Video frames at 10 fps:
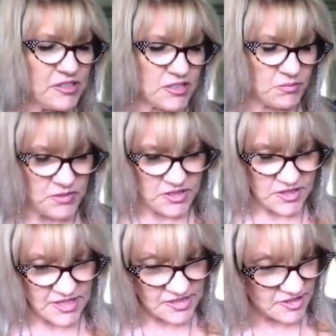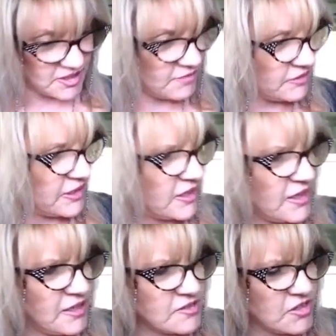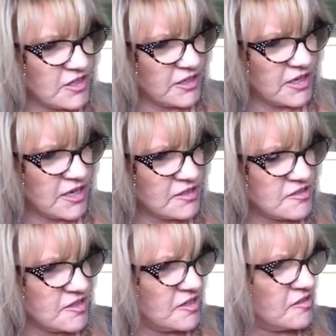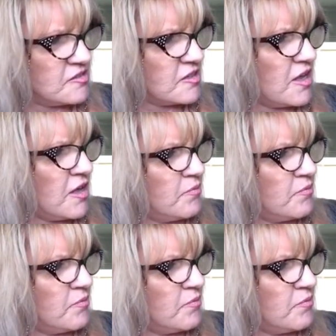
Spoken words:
But that's a lovely card. So that card says,